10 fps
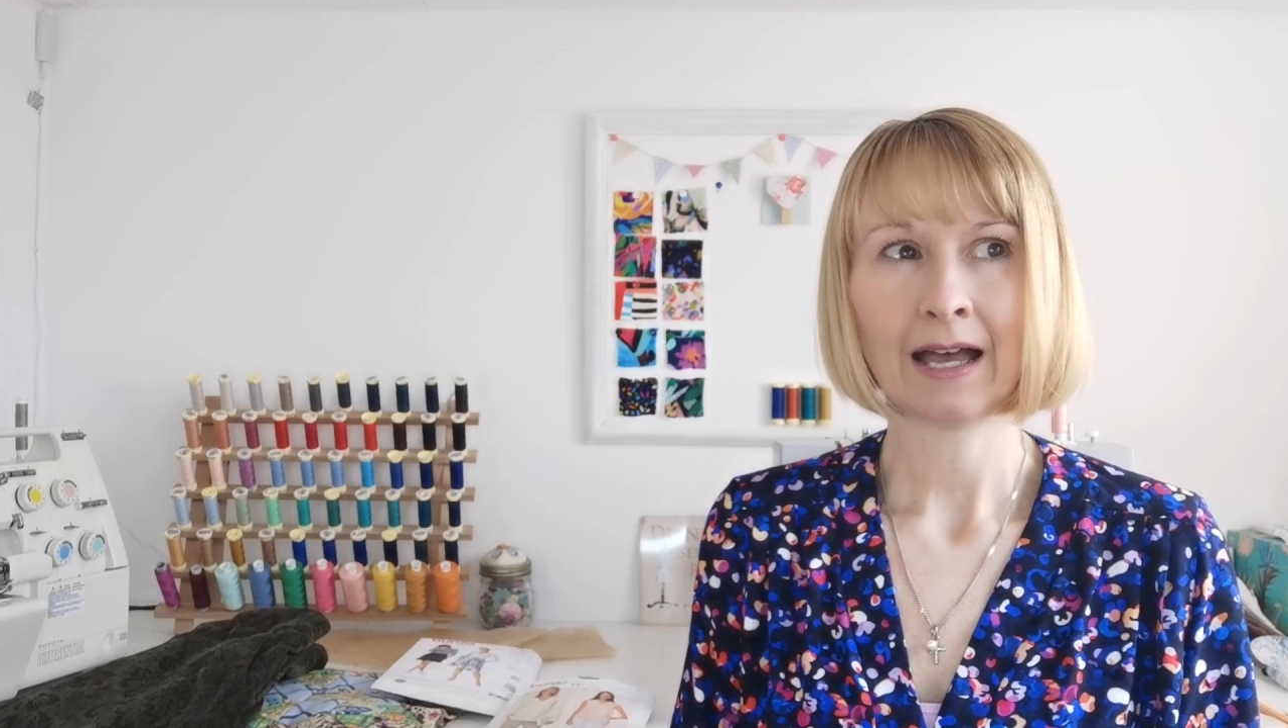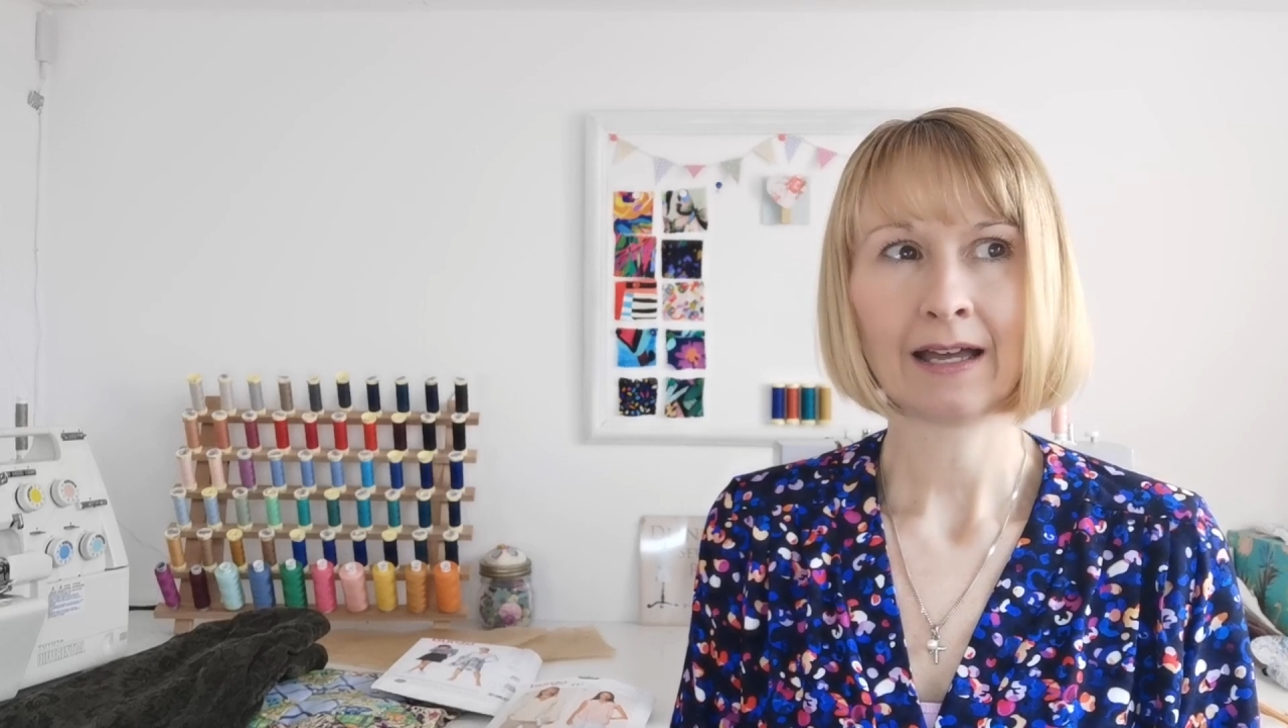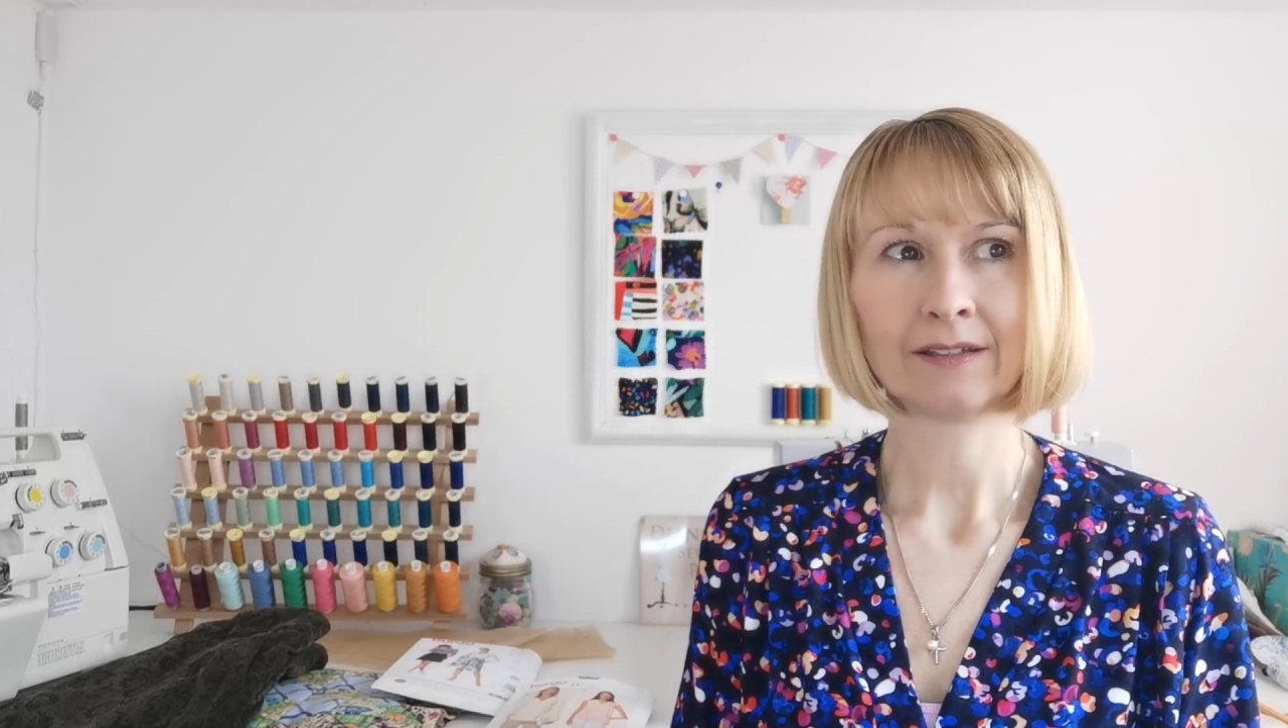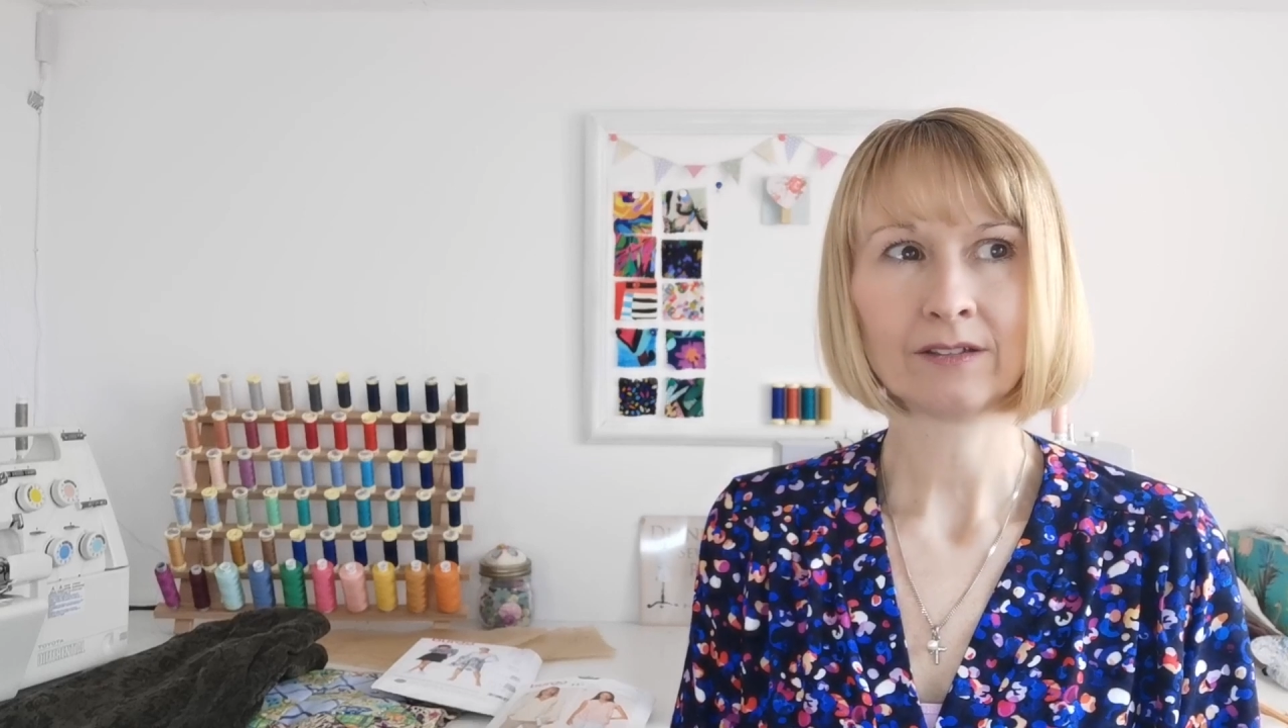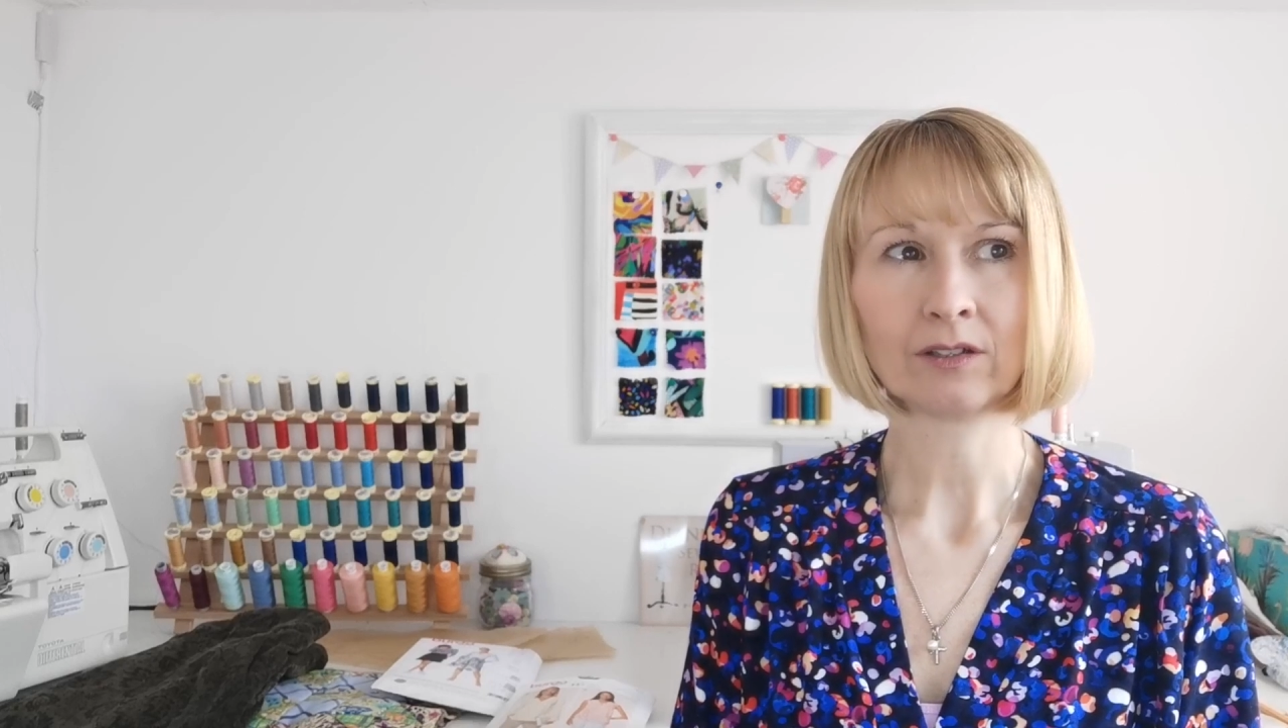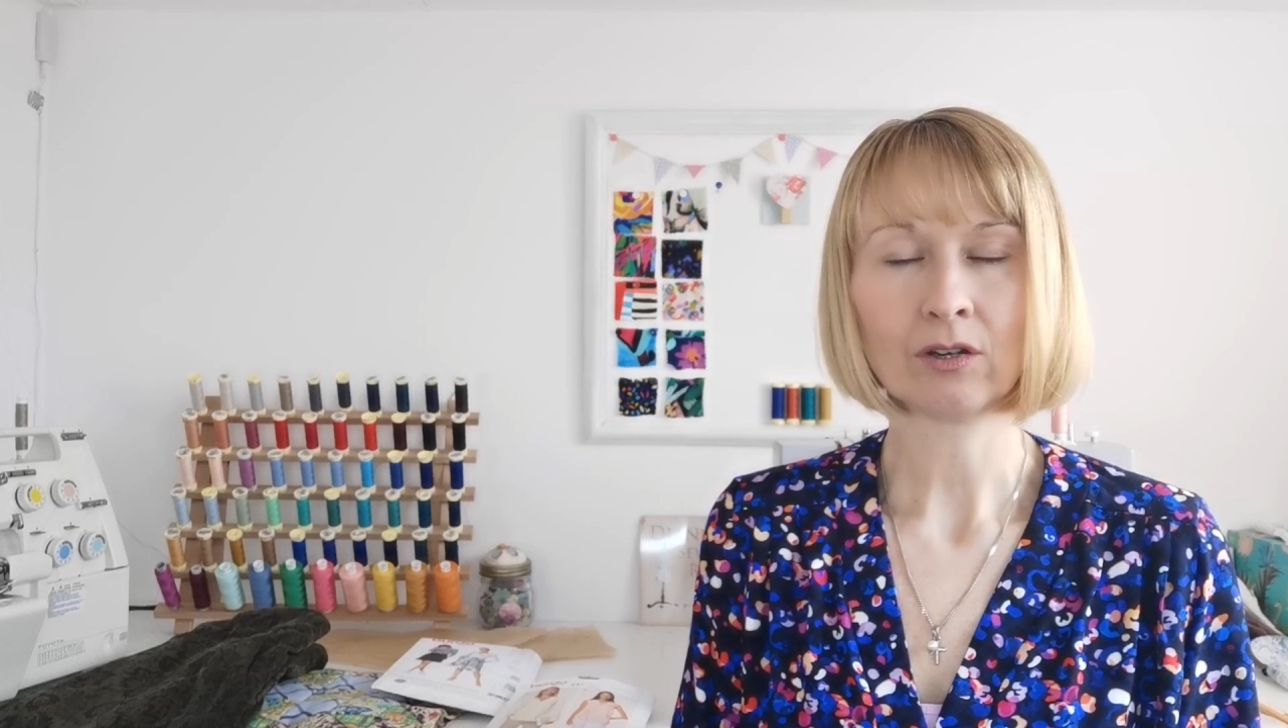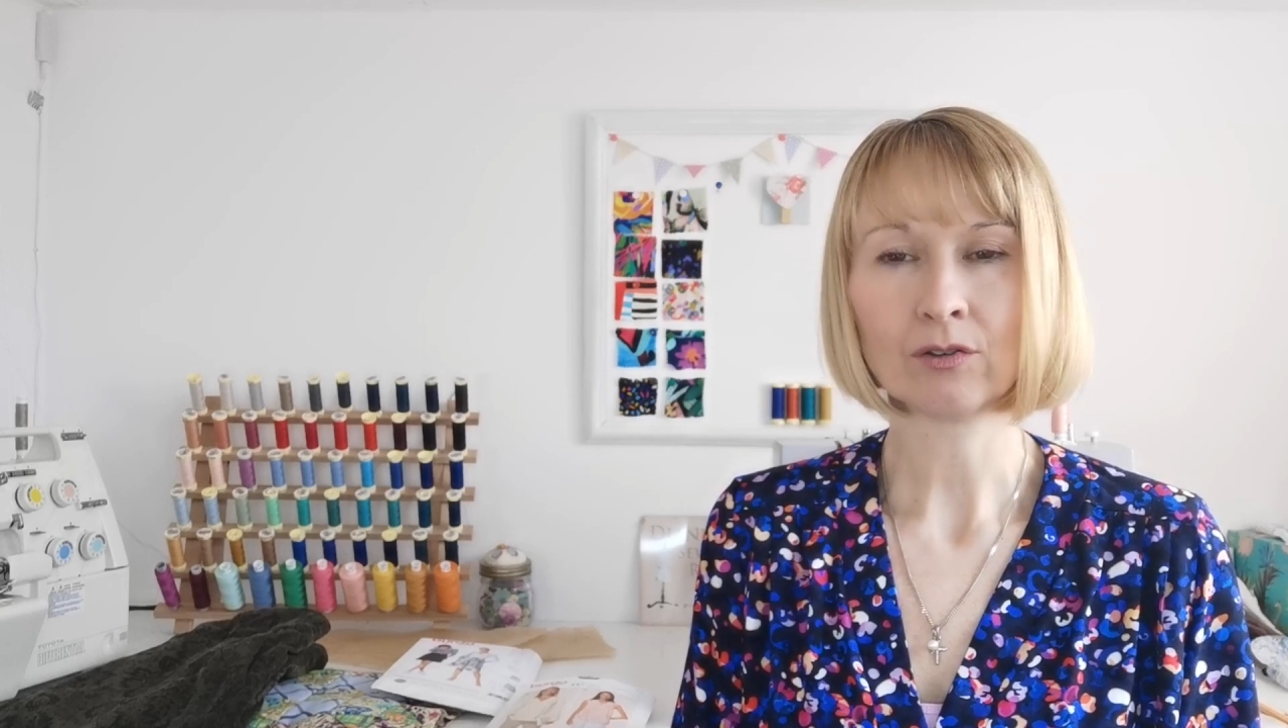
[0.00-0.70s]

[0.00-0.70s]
And